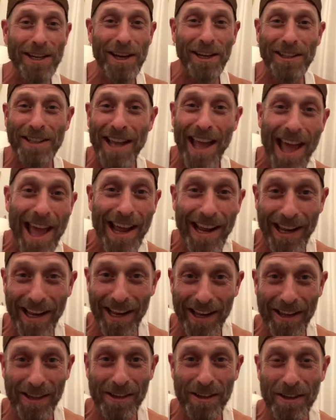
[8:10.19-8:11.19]
your
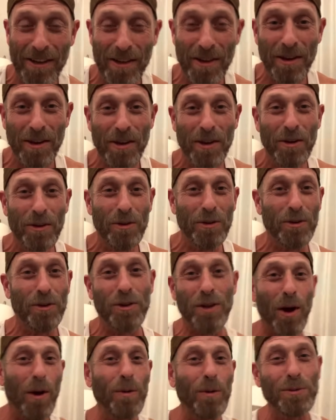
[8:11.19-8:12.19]
tank.
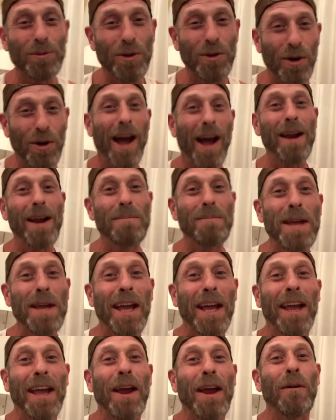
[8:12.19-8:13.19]
Don't try to be
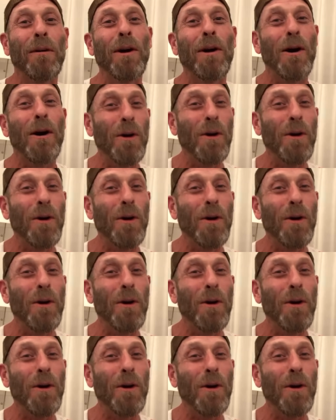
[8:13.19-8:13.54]
a hero.